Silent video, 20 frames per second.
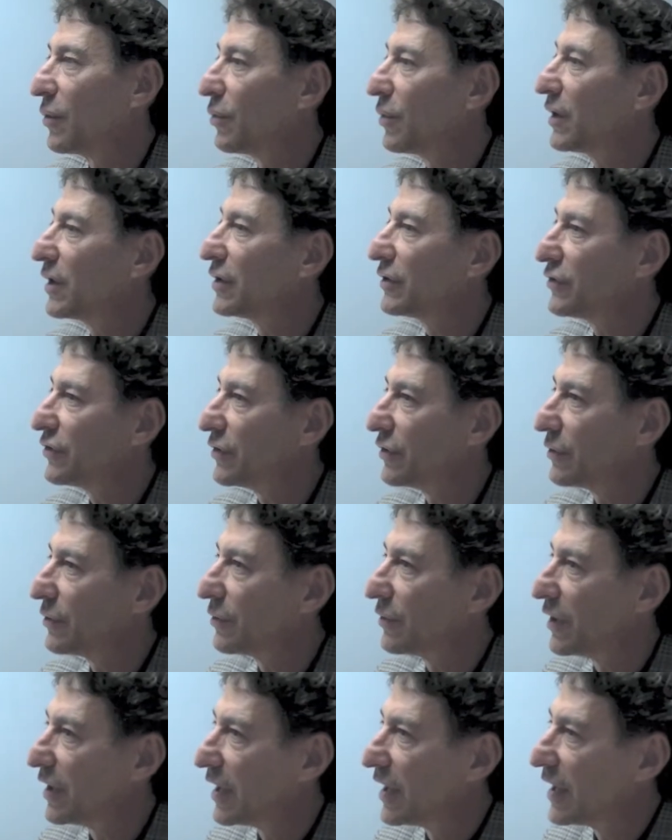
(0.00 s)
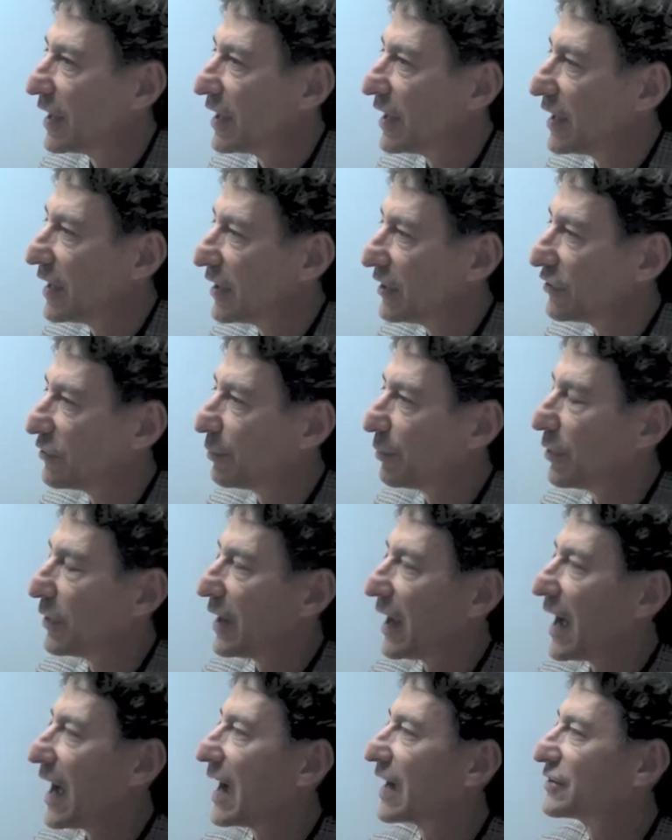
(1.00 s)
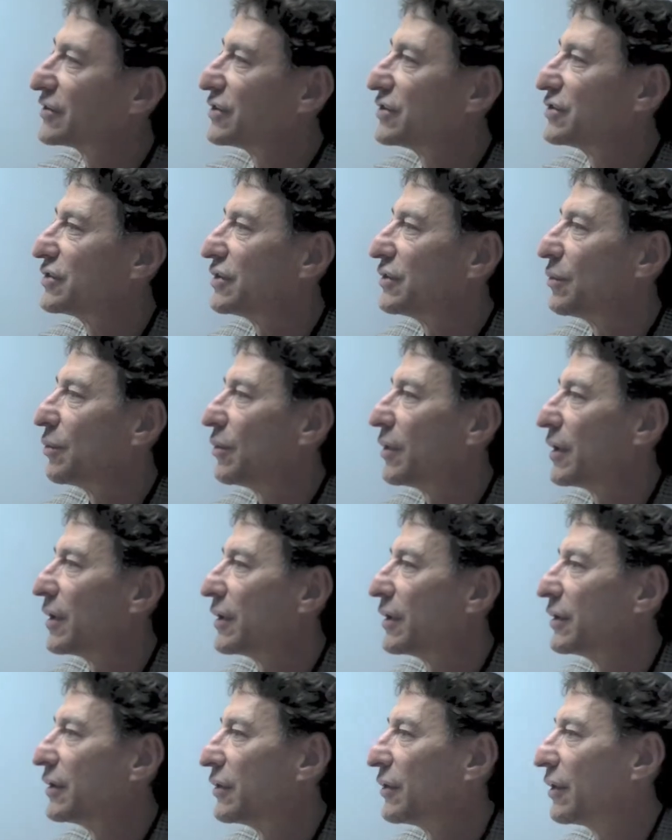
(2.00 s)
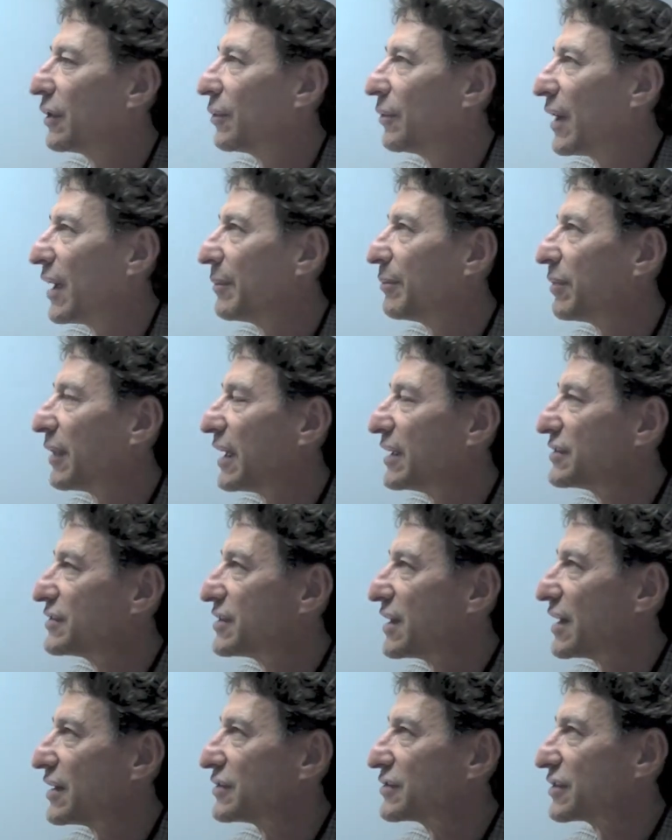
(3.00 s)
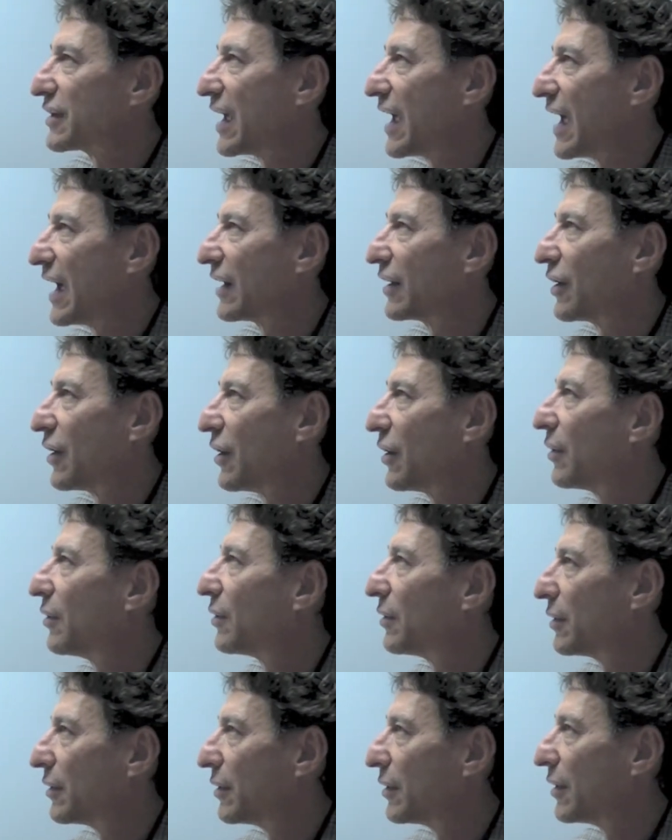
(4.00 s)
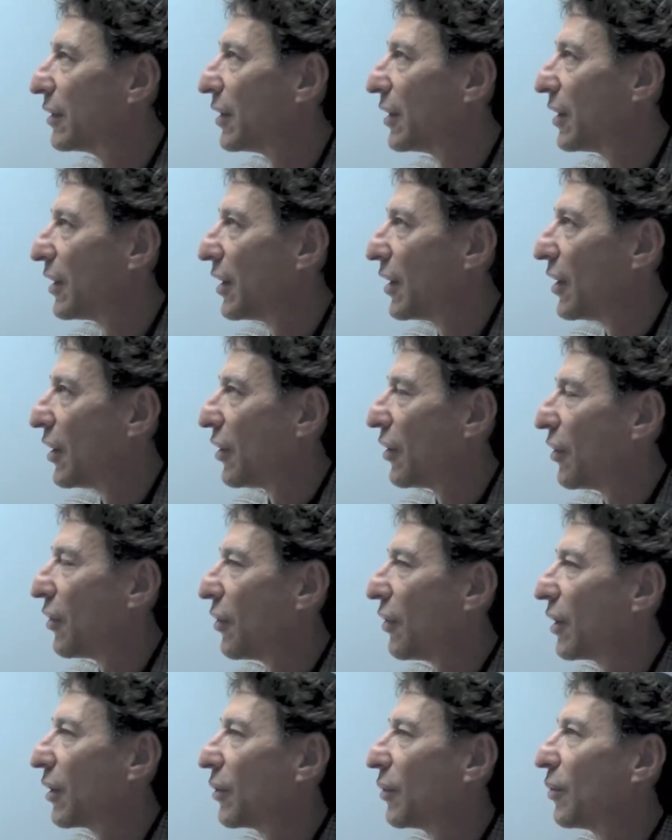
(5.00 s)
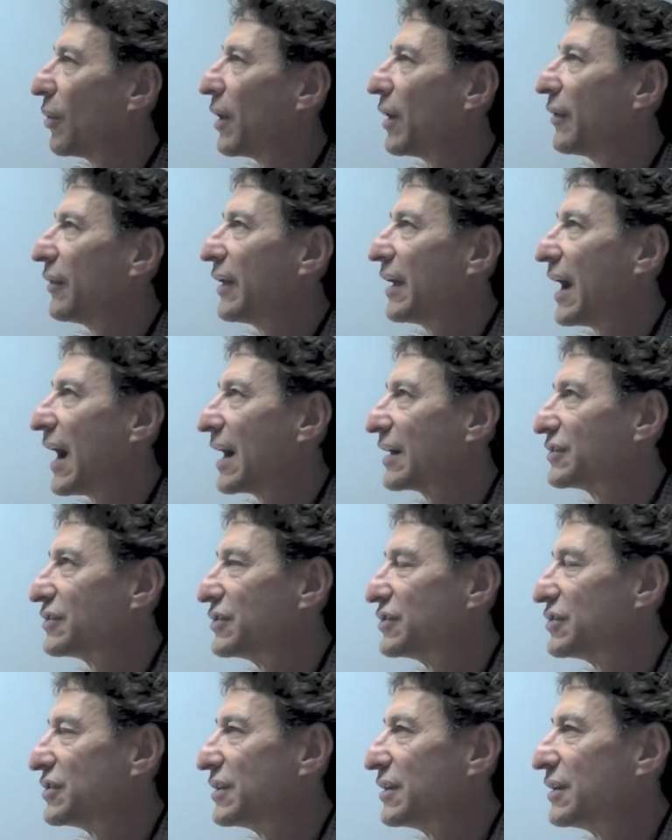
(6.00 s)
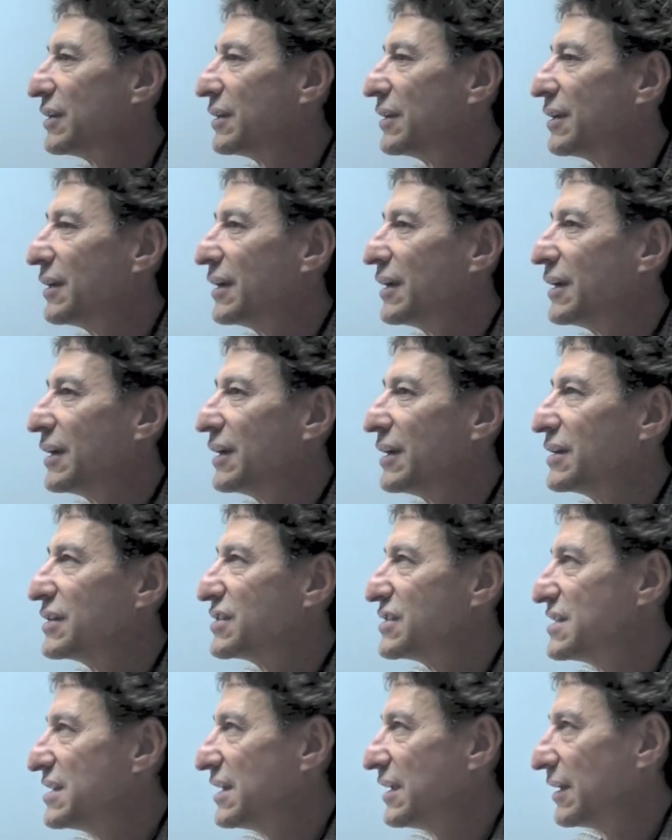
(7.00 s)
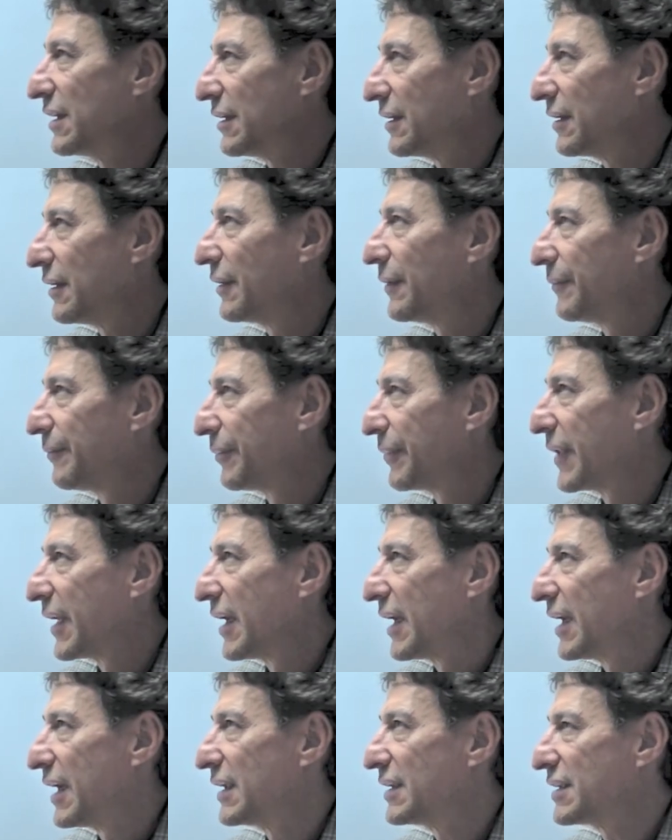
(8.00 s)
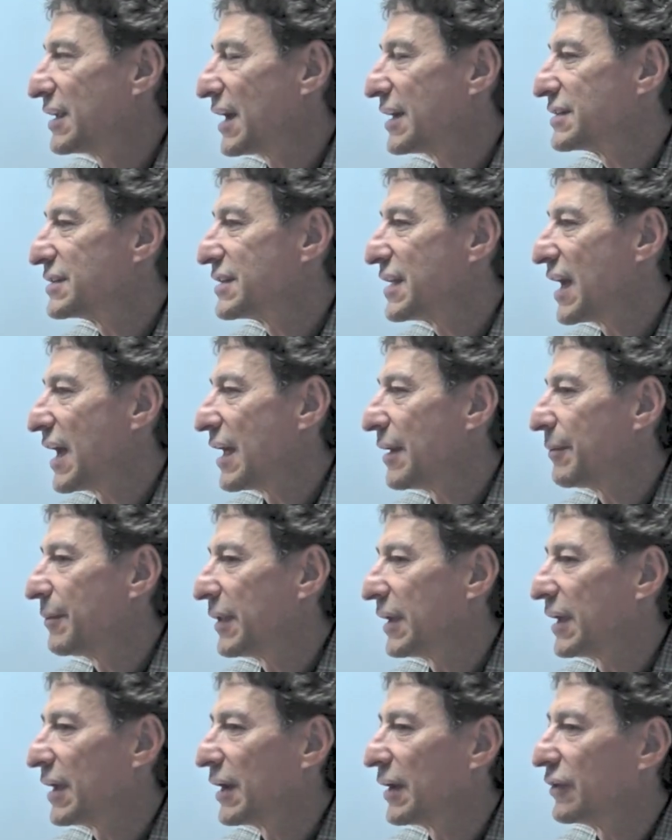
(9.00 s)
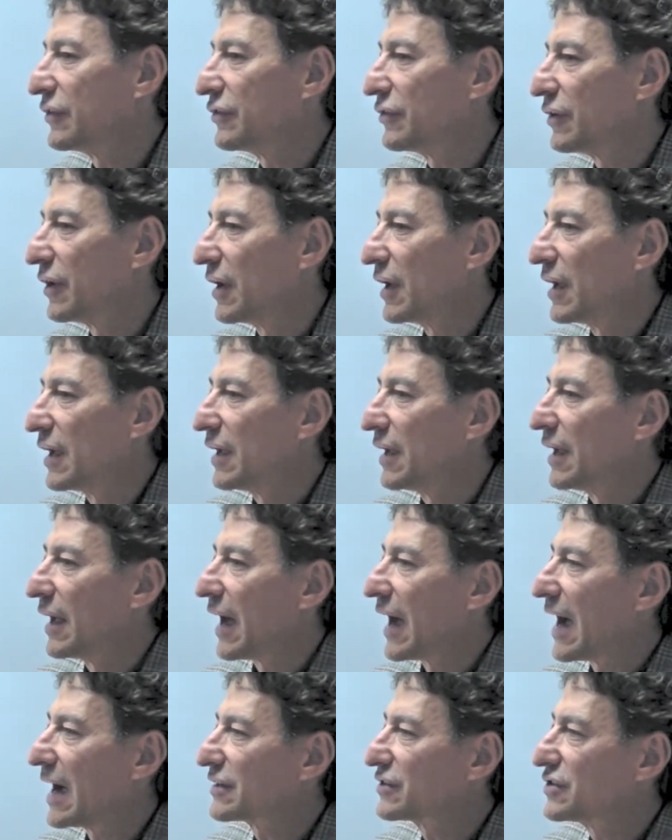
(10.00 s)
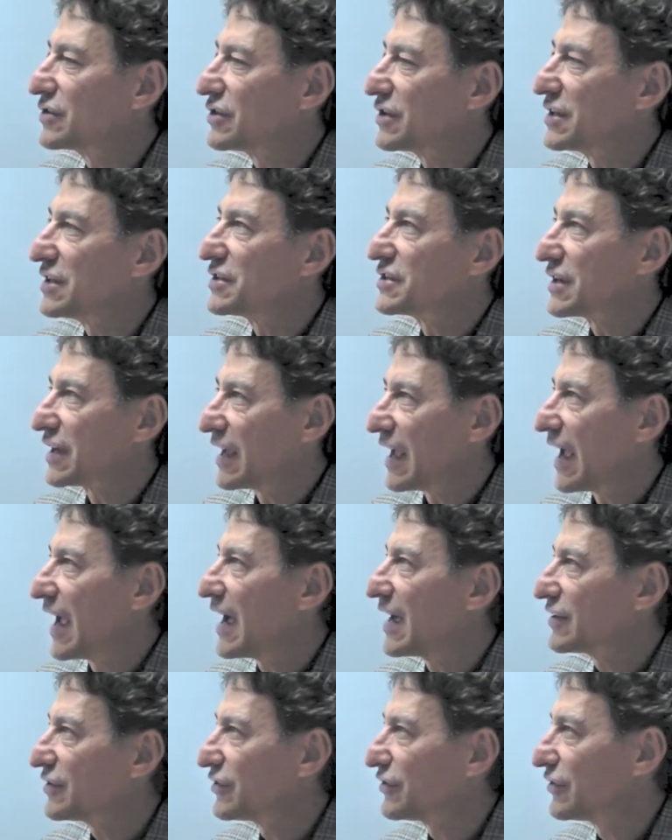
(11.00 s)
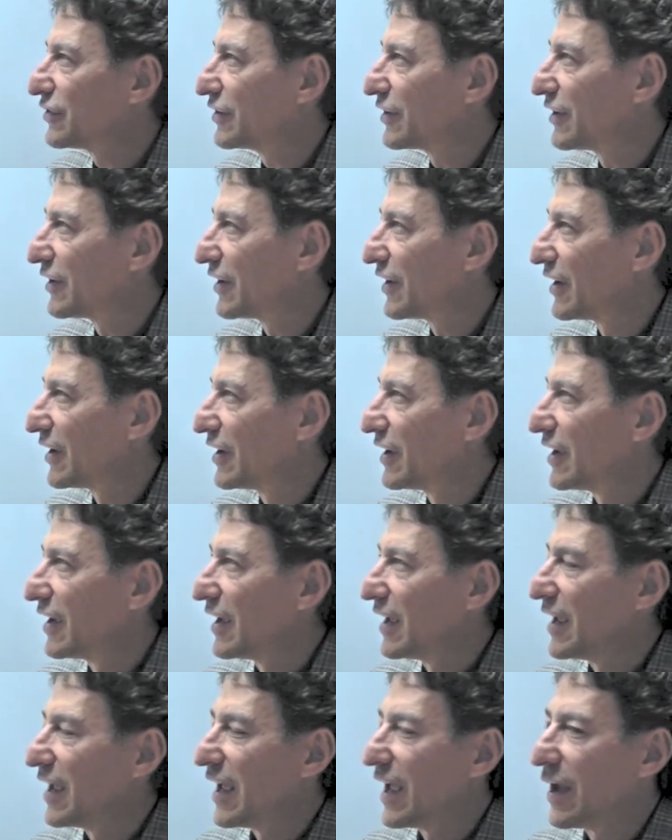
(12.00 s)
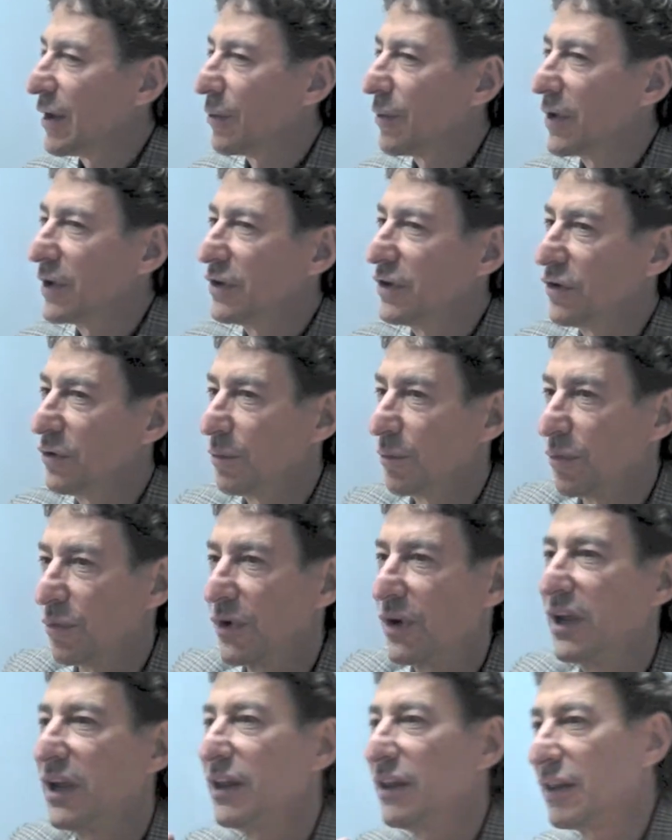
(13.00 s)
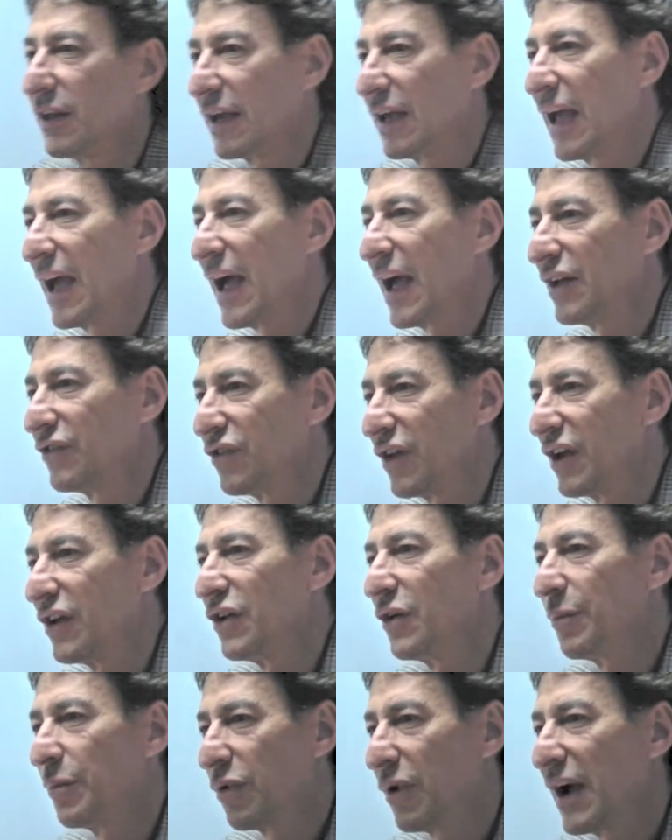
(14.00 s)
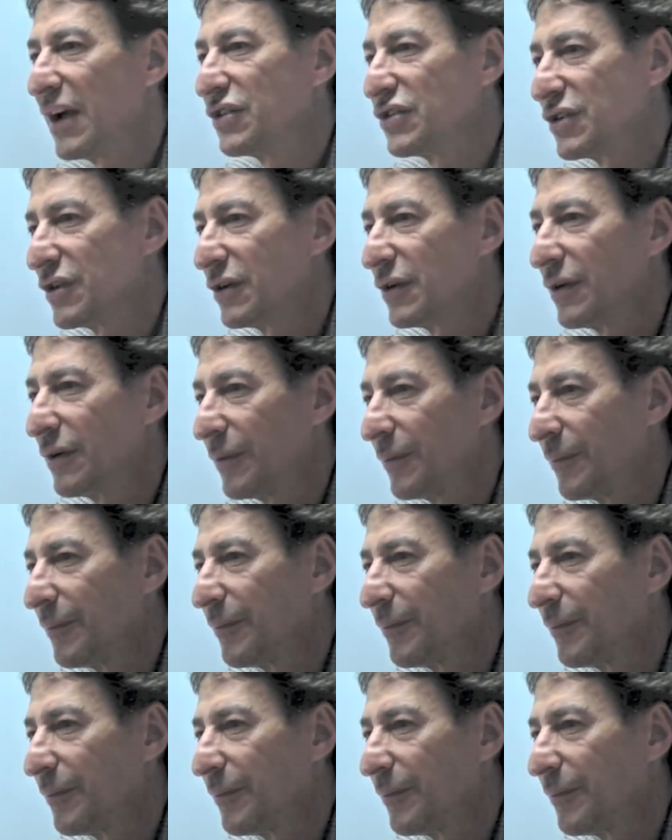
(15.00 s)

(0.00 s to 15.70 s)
it will do is put oxygen where your red blood cells can't go or where the oxygen is needed. It does that because oxygen is a gas, and when you breathe the gas under pressure,